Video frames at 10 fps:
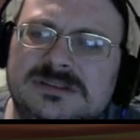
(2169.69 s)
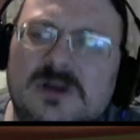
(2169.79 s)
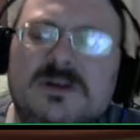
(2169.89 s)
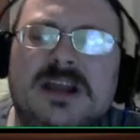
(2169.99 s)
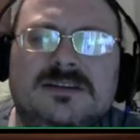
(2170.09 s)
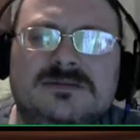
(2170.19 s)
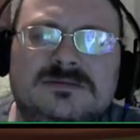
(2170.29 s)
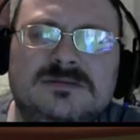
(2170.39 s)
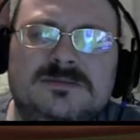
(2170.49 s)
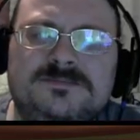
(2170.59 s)
Okay. It has
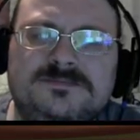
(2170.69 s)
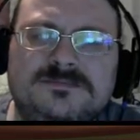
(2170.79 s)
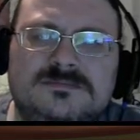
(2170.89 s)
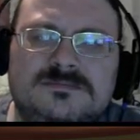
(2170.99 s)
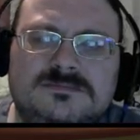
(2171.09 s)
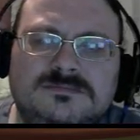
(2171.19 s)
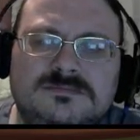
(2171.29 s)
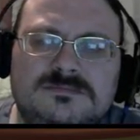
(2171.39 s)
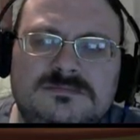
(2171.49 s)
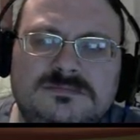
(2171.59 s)

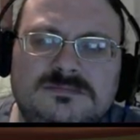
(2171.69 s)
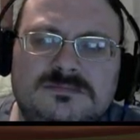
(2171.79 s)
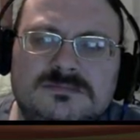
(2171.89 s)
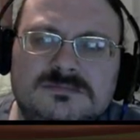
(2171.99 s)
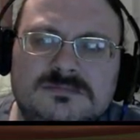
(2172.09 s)
so much.